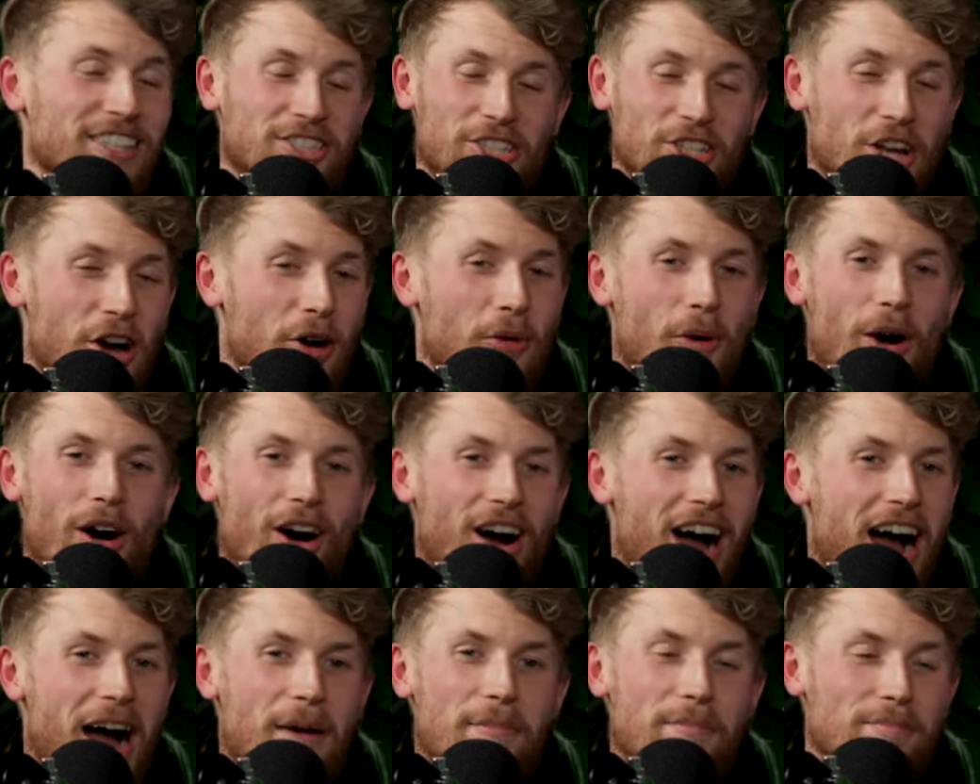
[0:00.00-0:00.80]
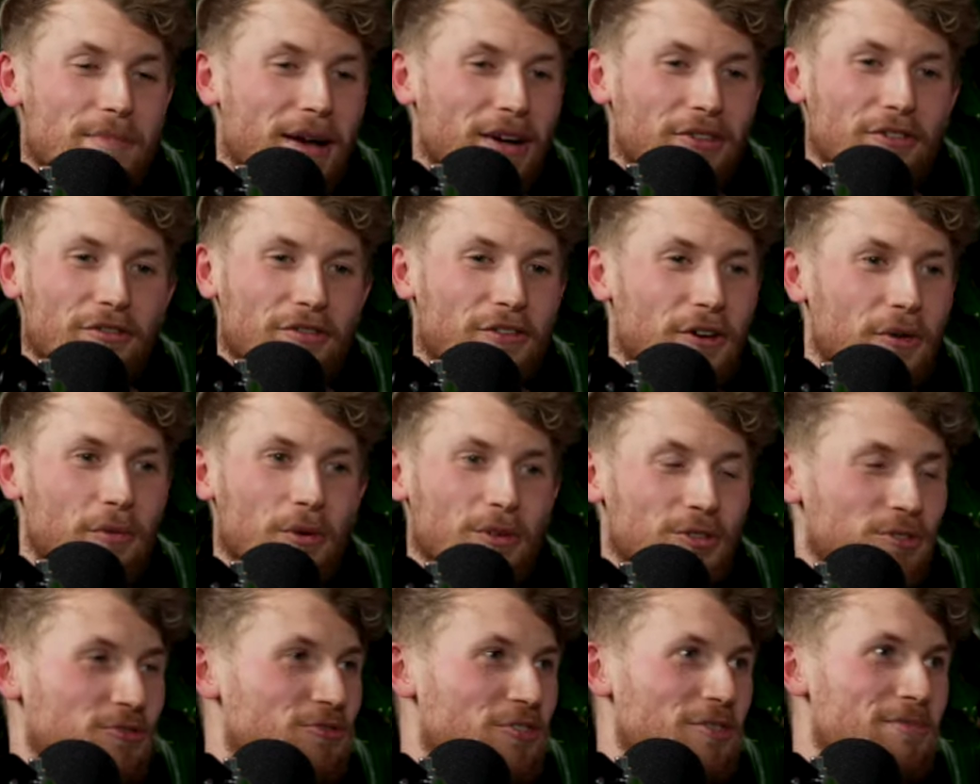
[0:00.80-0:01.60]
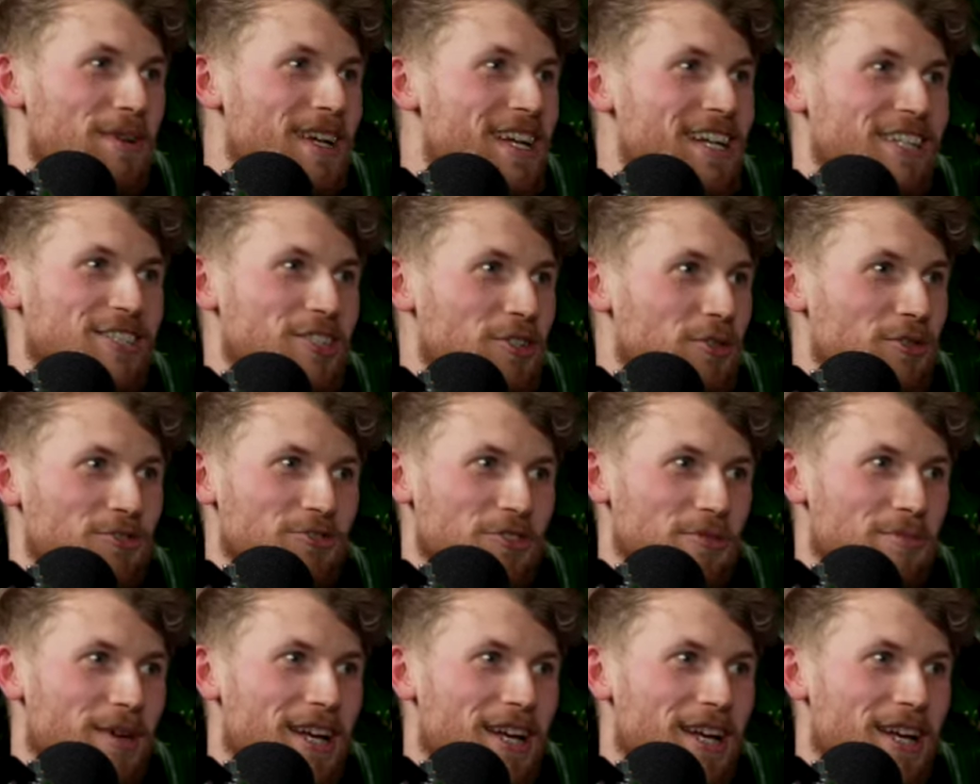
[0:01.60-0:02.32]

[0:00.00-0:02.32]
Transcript: do you know what? I'm built for 100 metre, 200